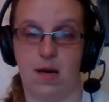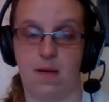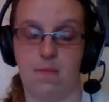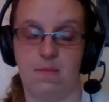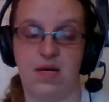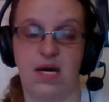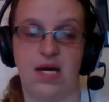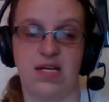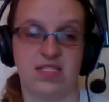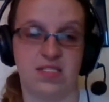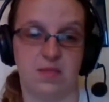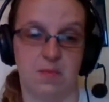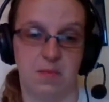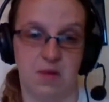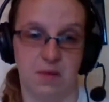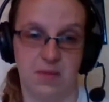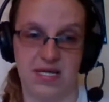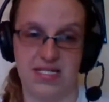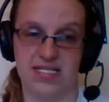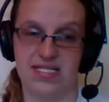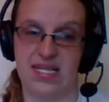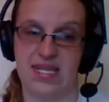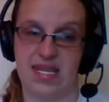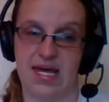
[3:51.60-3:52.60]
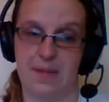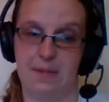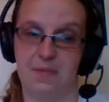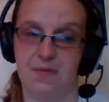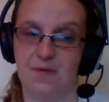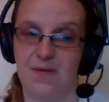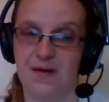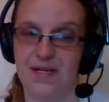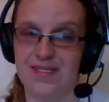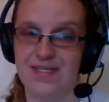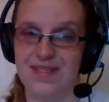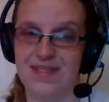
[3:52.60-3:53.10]
customer base at that
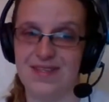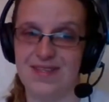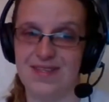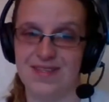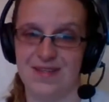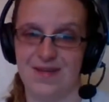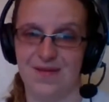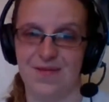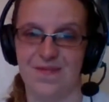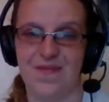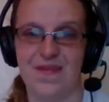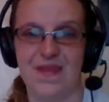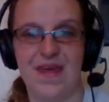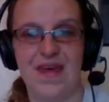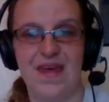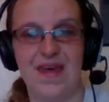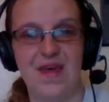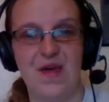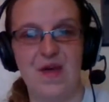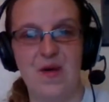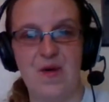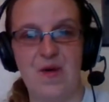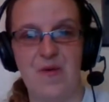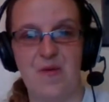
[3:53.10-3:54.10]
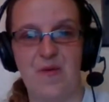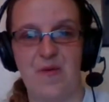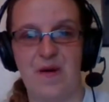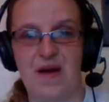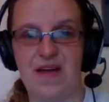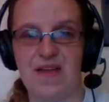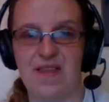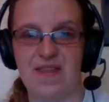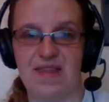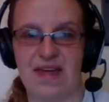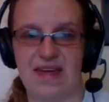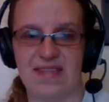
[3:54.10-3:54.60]
point. So, well,
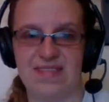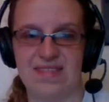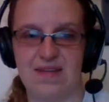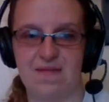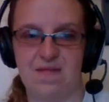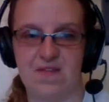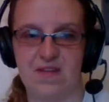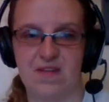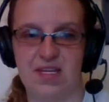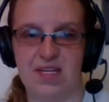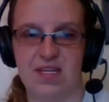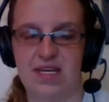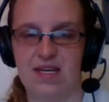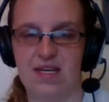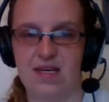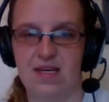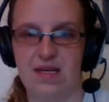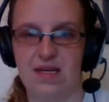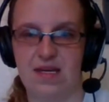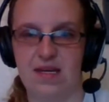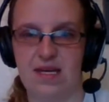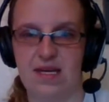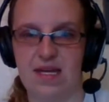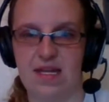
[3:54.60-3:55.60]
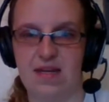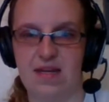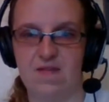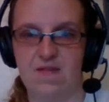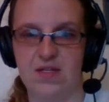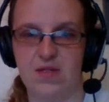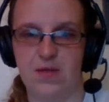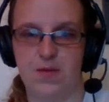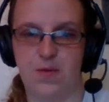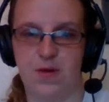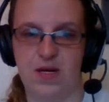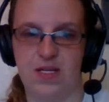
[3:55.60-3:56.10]
that's it for the individual
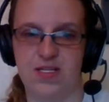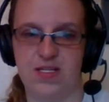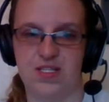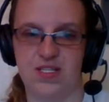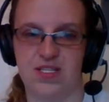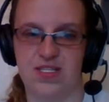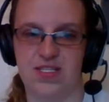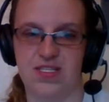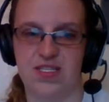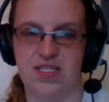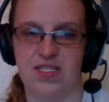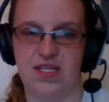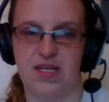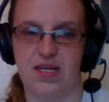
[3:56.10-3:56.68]
questions.